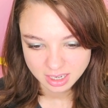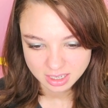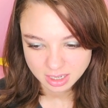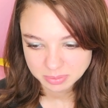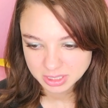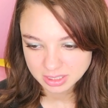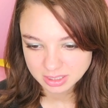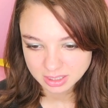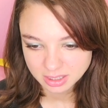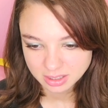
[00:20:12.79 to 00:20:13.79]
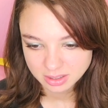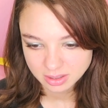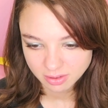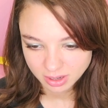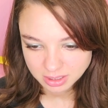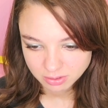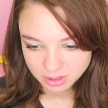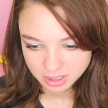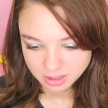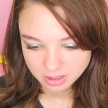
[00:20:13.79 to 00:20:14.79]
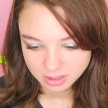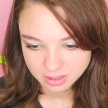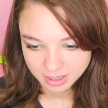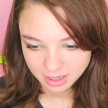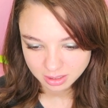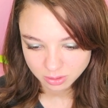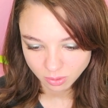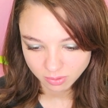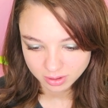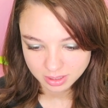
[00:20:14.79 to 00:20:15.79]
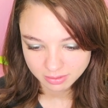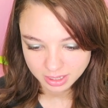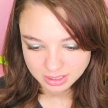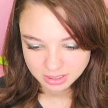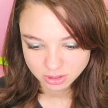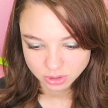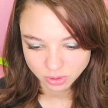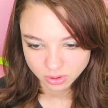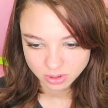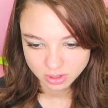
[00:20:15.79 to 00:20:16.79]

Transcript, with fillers: Wait, how can I do it? I uh, take this one, I'm ready.